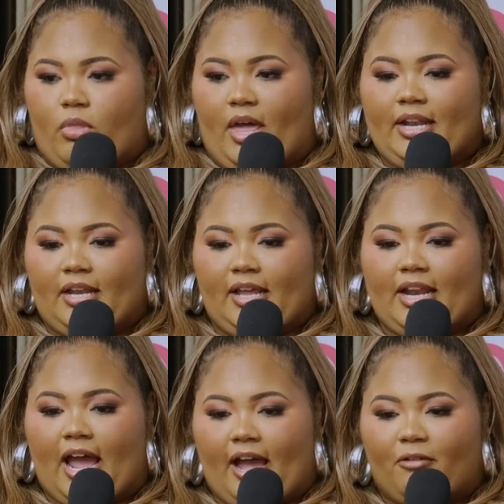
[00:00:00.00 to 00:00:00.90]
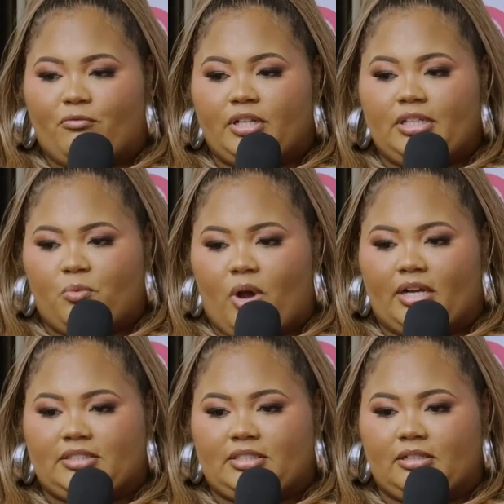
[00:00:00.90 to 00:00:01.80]
and I really
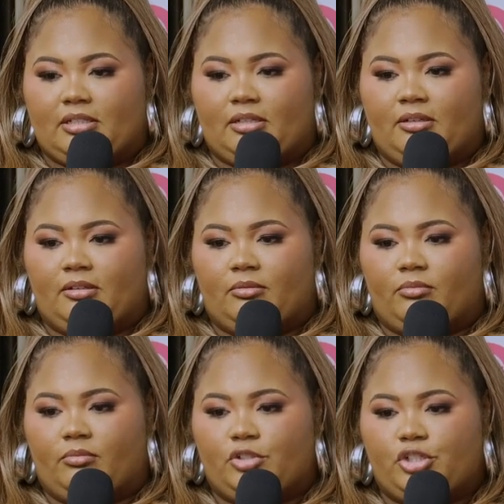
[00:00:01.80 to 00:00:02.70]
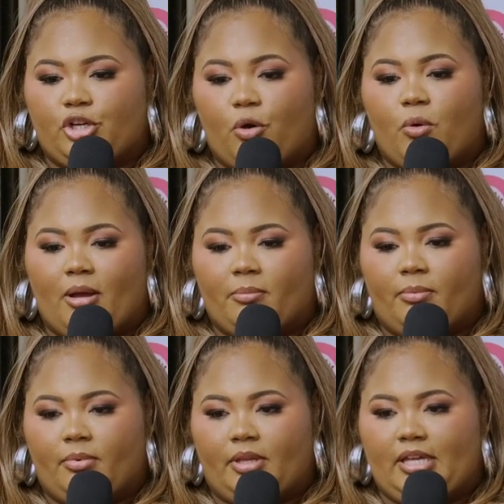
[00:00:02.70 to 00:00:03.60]
wanted to show up
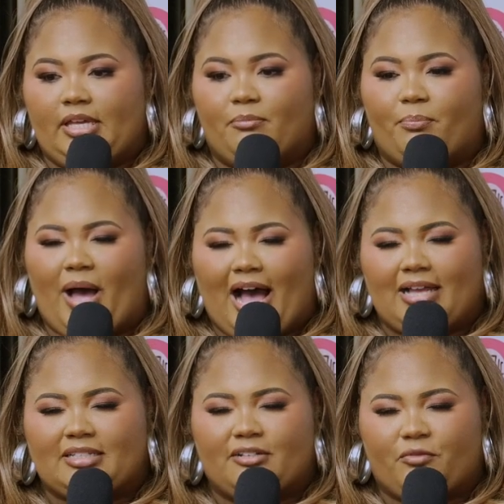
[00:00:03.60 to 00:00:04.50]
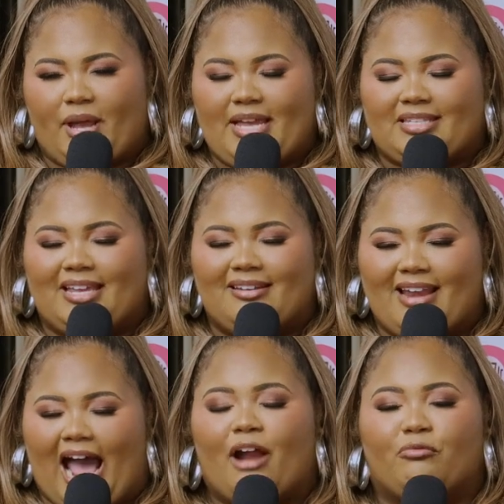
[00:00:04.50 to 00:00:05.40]
in positive ways
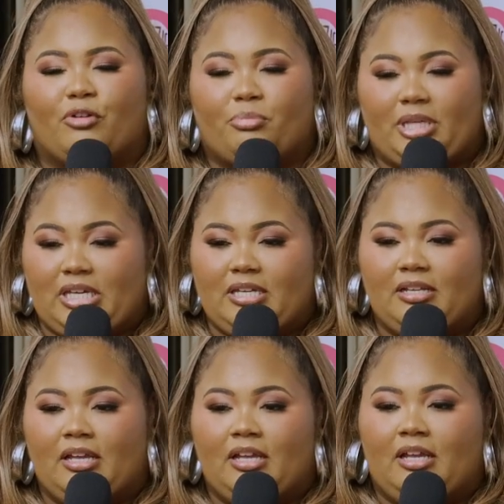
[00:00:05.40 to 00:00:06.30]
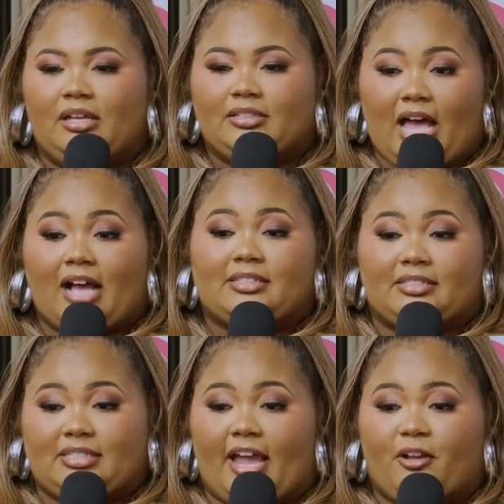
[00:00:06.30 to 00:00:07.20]
and not repeat
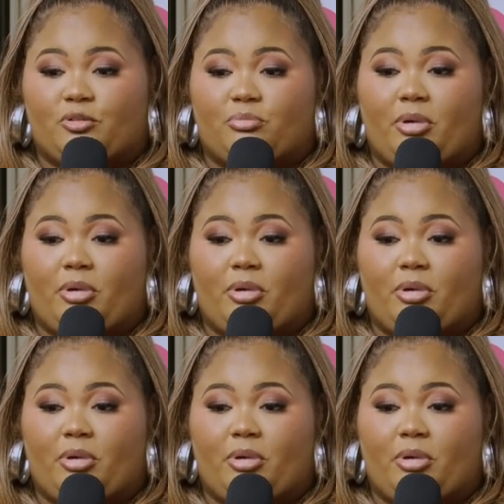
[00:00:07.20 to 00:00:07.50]
toxic cycles.